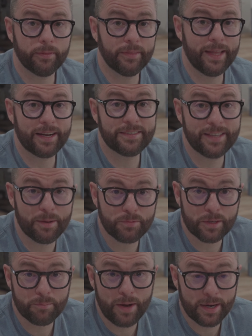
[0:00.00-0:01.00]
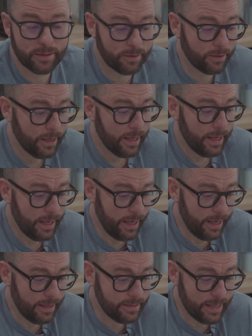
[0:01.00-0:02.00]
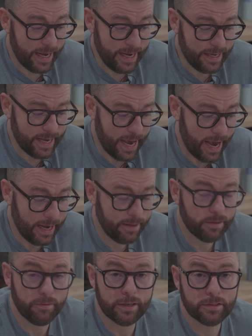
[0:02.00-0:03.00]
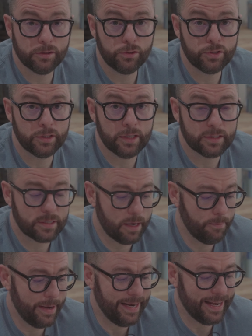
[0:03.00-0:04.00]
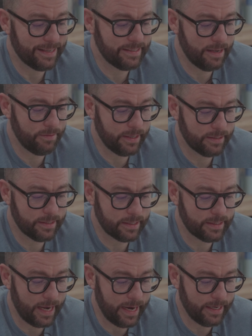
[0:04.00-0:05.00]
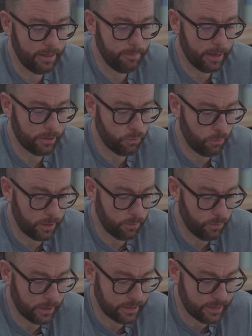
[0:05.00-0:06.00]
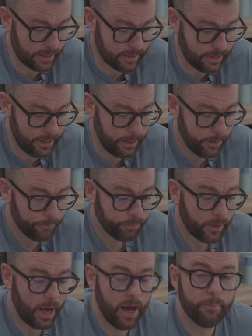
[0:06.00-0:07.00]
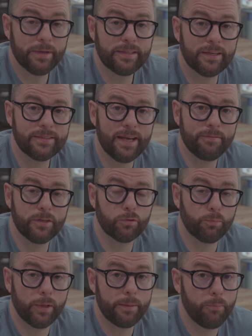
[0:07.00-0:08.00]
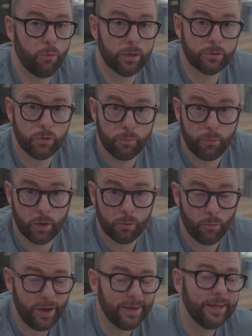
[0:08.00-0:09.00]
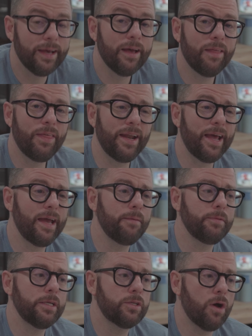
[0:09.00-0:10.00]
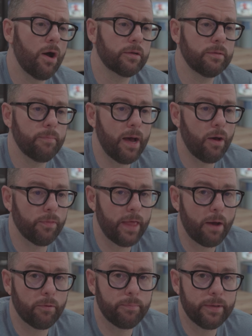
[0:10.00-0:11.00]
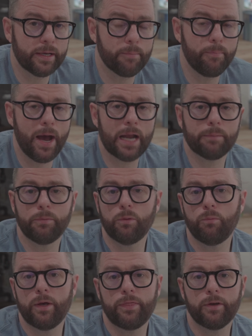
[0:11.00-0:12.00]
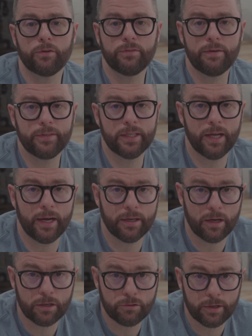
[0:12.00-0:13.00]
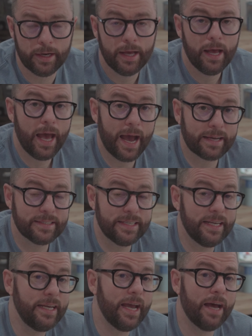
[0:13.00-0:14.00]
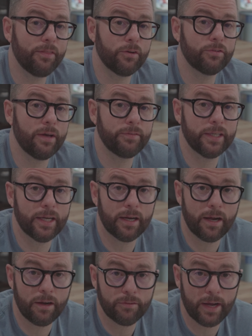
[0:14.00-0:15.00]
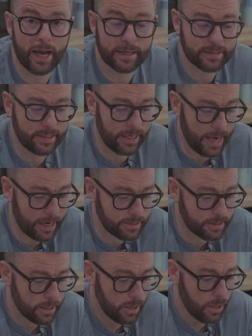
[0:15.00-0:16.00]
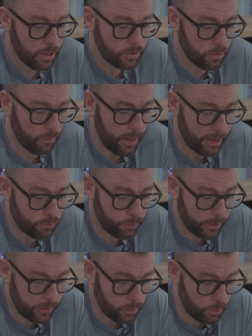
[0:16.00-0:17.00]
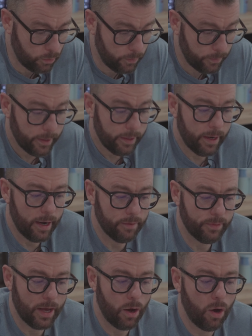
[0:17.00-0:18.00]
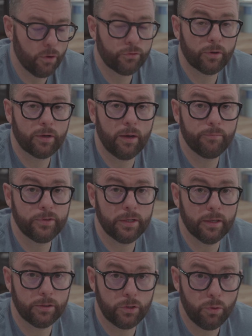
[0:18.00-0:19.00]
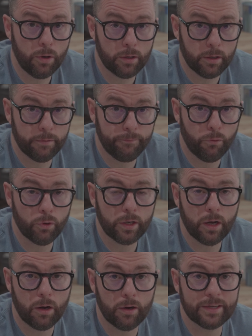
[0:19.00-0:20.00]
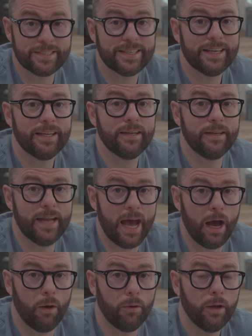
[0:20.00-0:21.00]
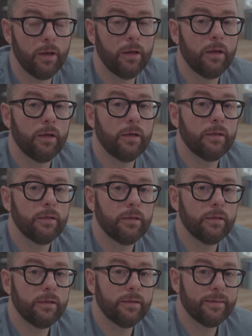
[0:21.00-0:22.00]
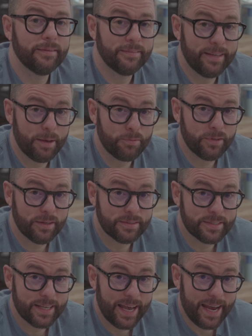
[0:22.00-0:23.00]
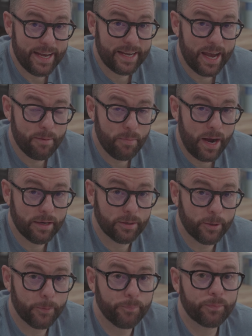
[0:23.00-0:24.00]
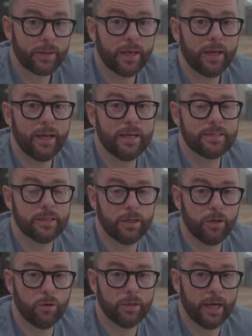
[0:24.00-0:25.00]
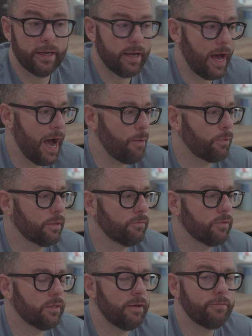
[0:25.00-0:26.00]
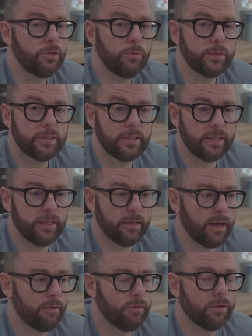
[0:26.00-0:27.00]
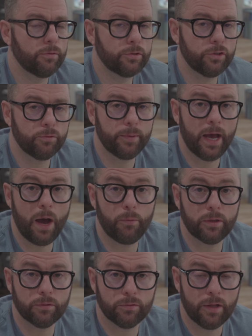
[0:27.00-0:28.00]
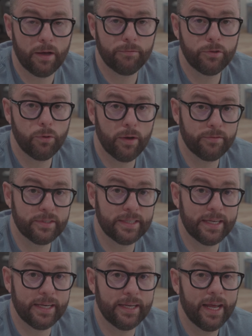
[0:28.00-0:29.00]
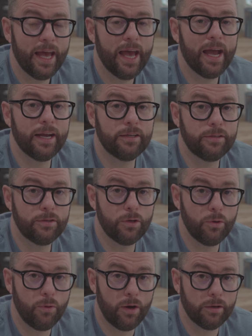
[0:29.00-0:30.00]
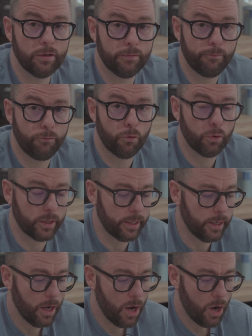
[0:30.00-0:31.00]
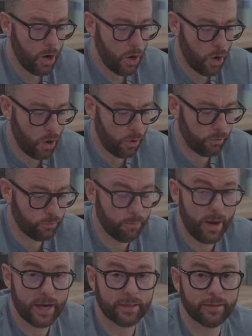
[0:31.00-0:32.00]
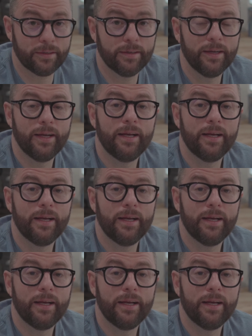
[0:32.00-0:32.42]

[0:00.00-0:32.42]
that Samsung monitor is 8K. The resolution does come in at 7680 by 2160. It does have DisplayPort 2.1 that AMD talked about that would be compatible with their 7900 XT and their 7900 XTX. So that's pretty cool. That also comes in at 240 hertz. Now, Samsung's 8K monitor isn't an OLED. I would have loved to have seen, I would have loved to have seen a 240 hertz monitor,